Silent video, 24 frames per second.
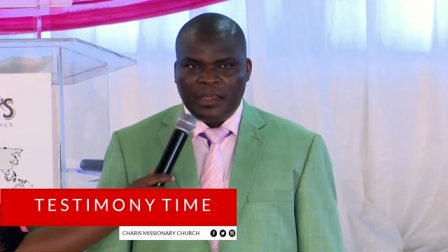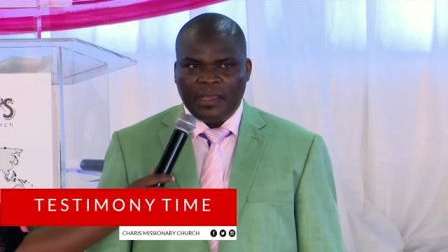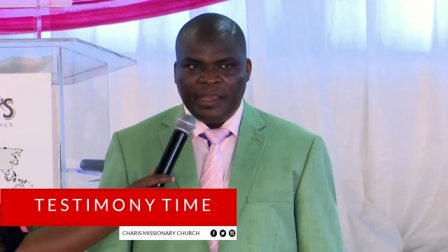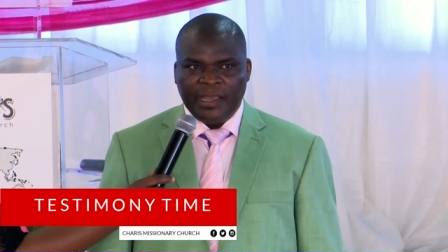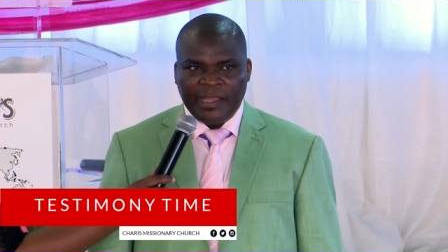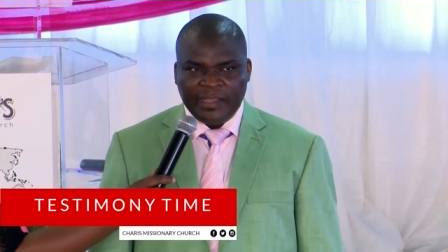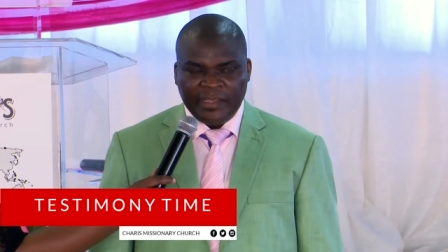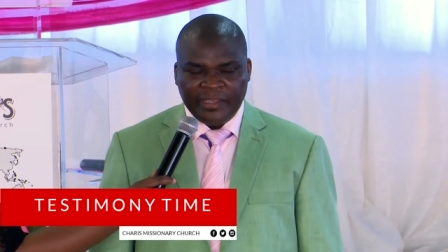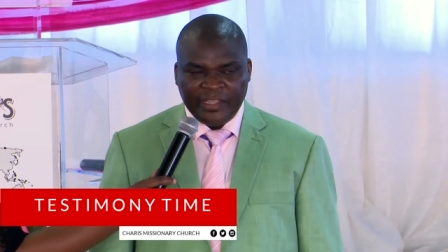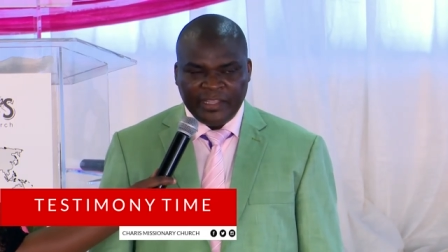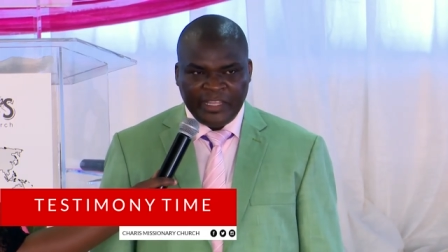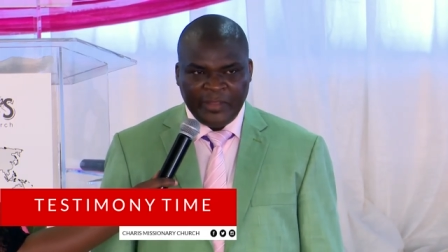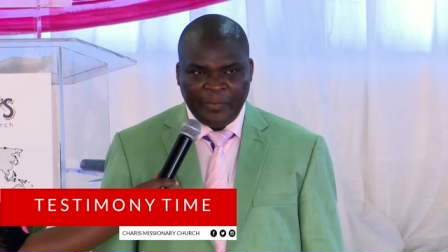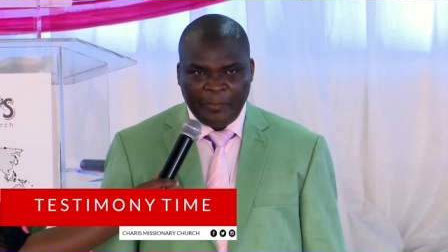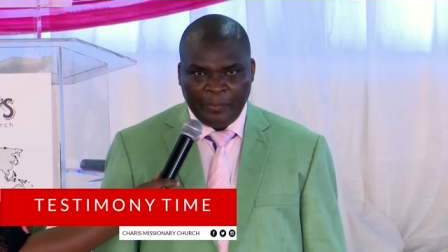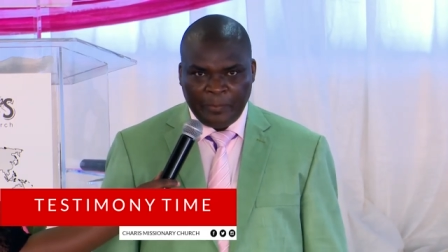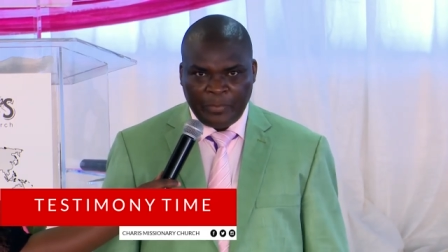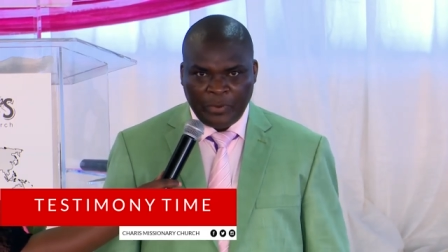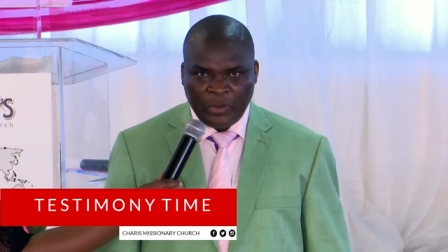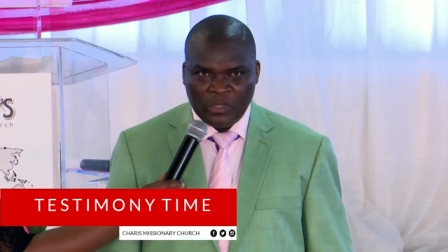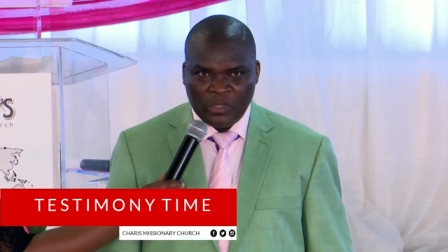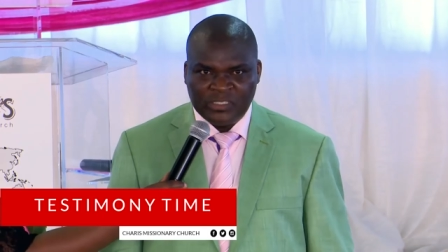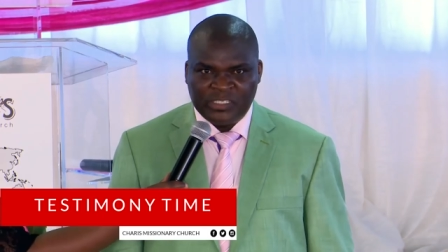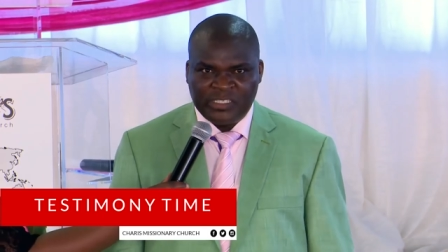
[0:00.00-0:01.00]
and
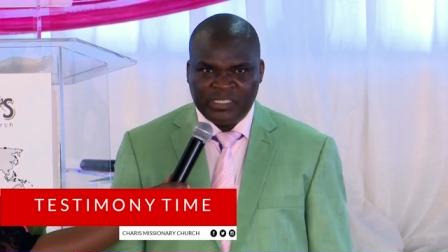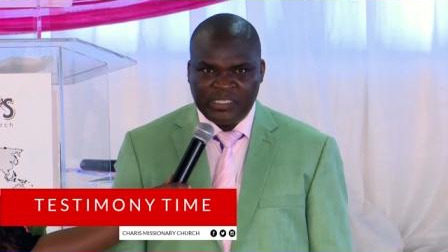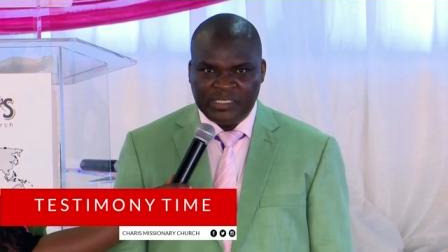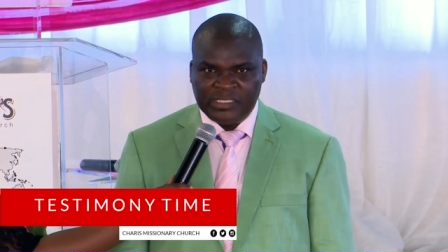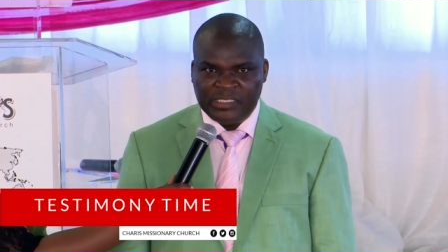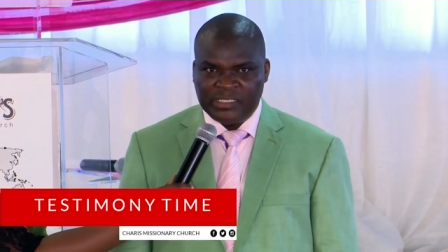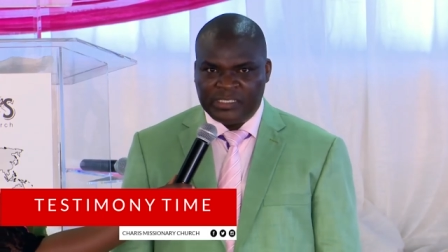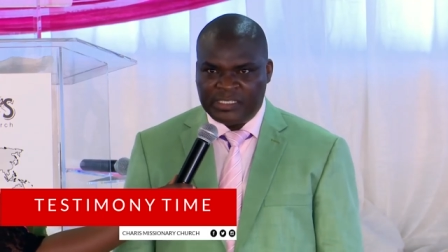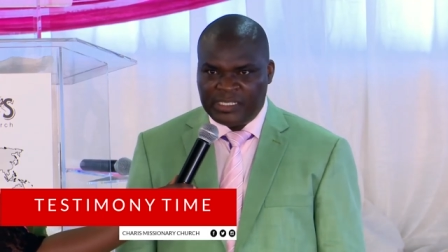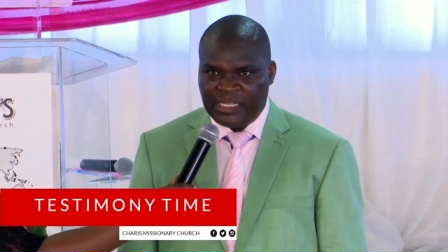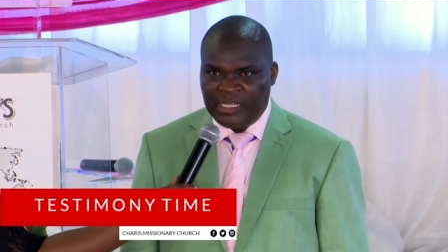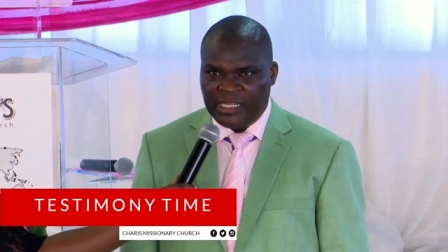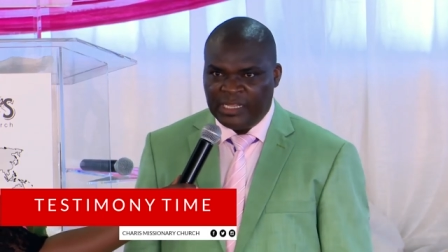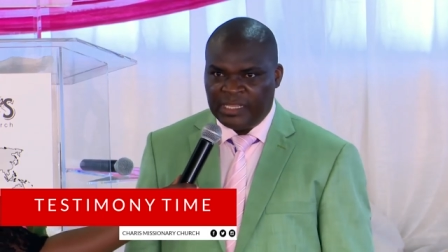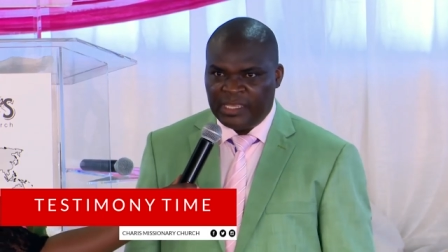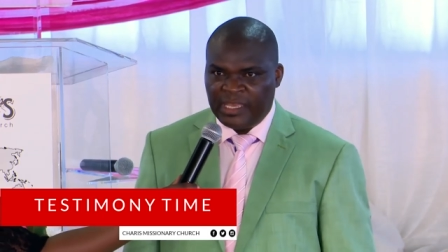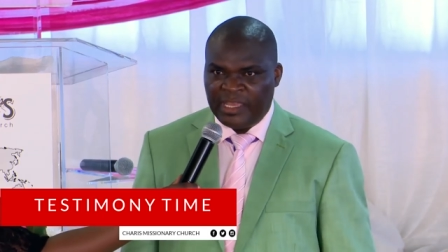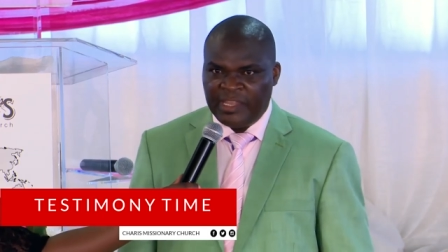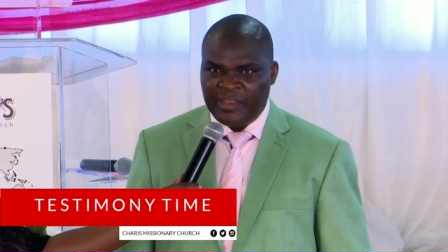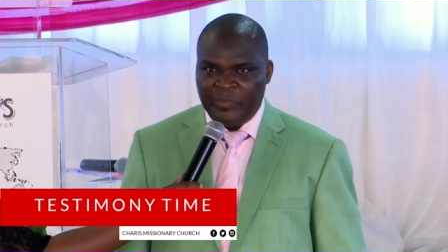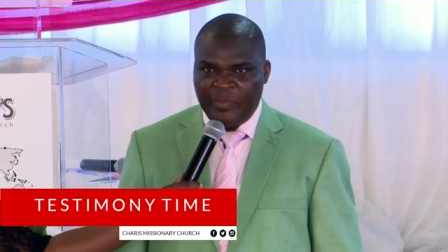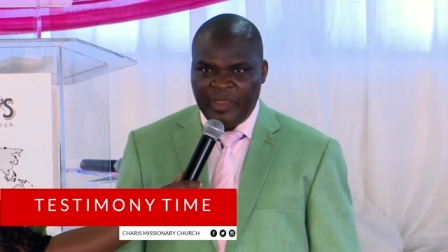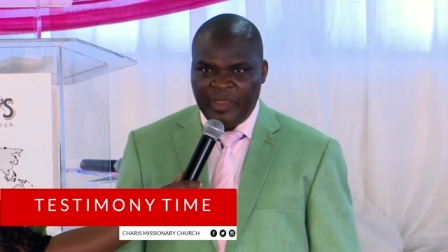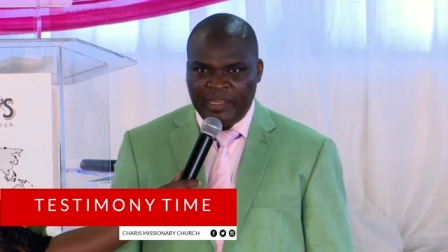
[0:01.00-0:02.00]
importing silk
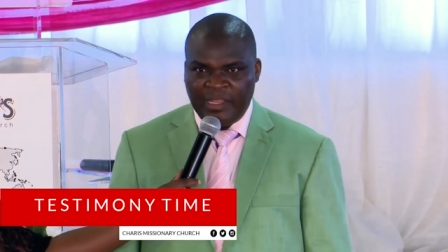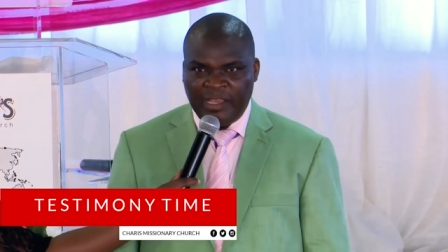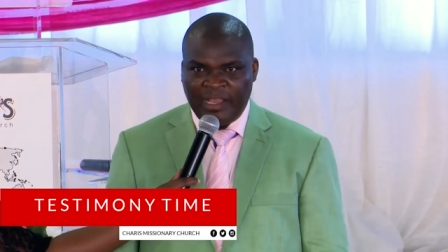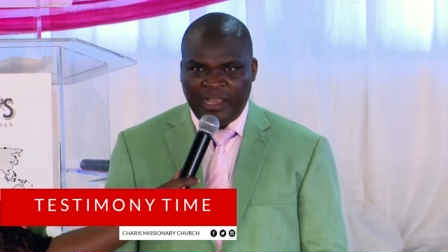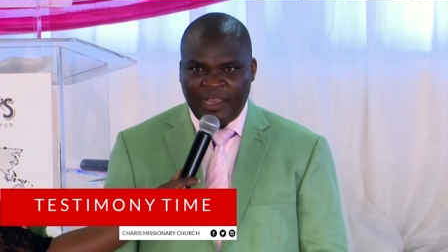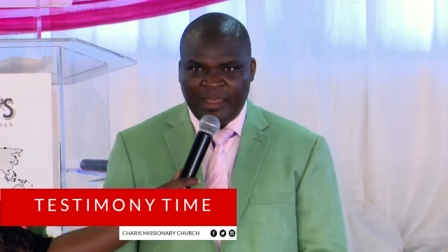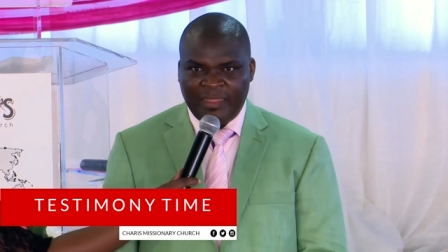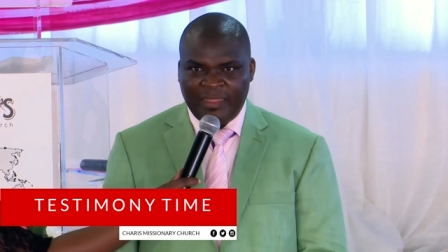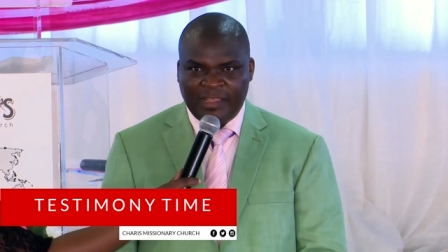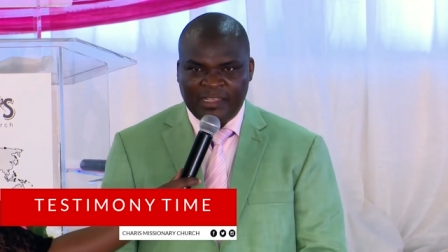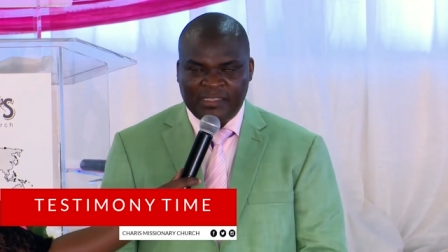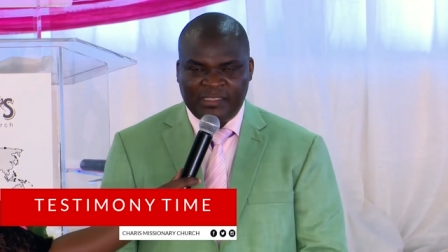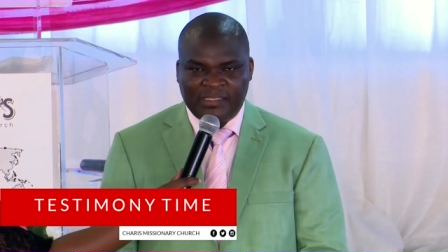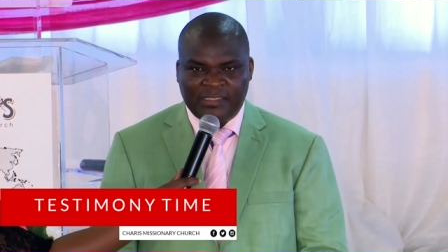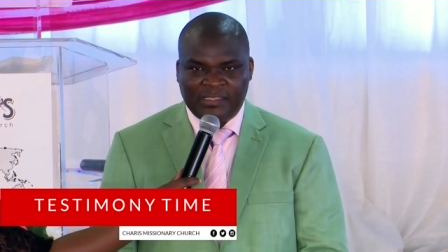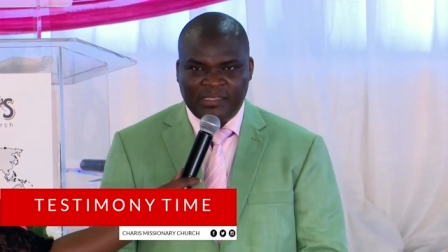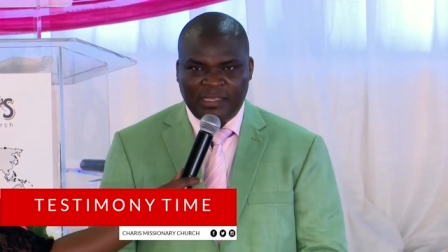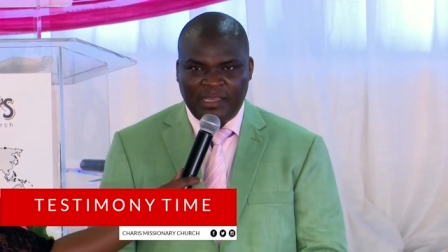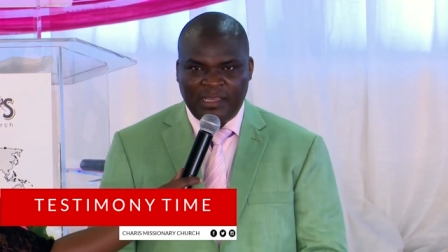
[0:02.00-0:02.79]
and many others